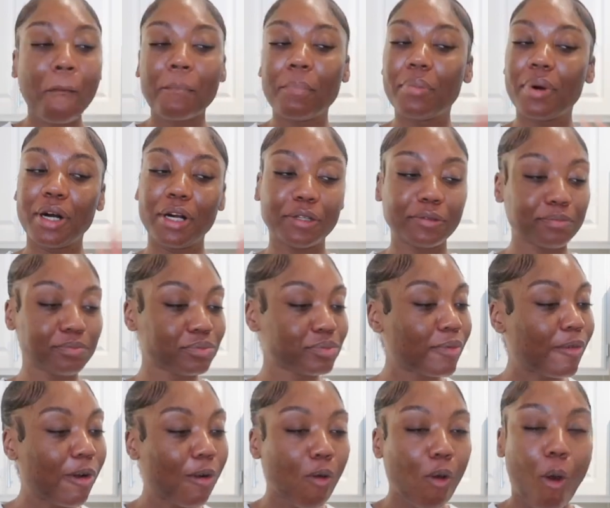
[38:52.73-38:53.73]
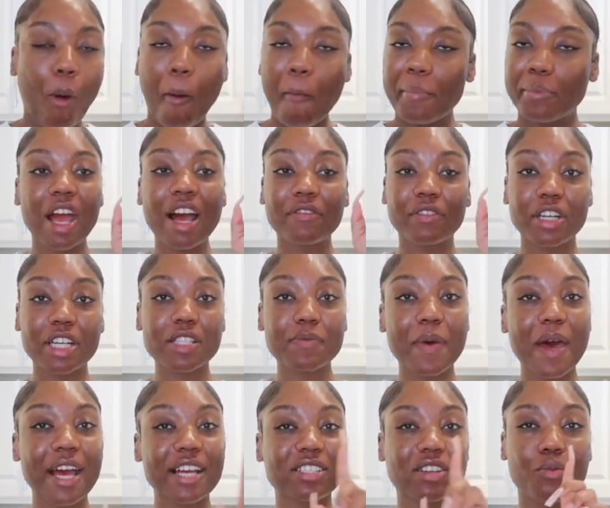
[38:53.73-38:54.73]
but after this
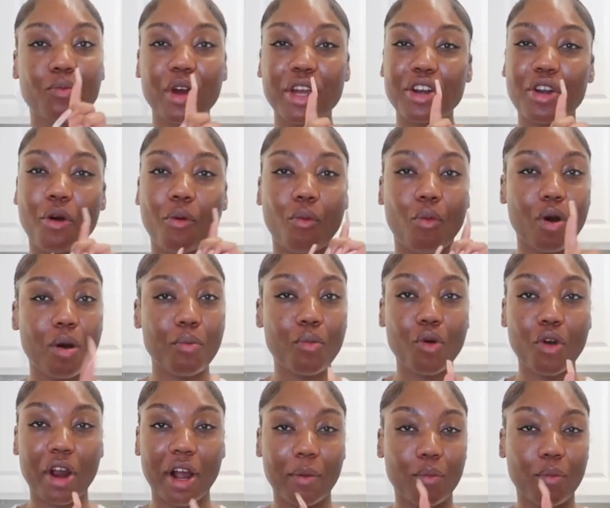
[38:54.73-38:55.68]
package, I'm waiting on one more.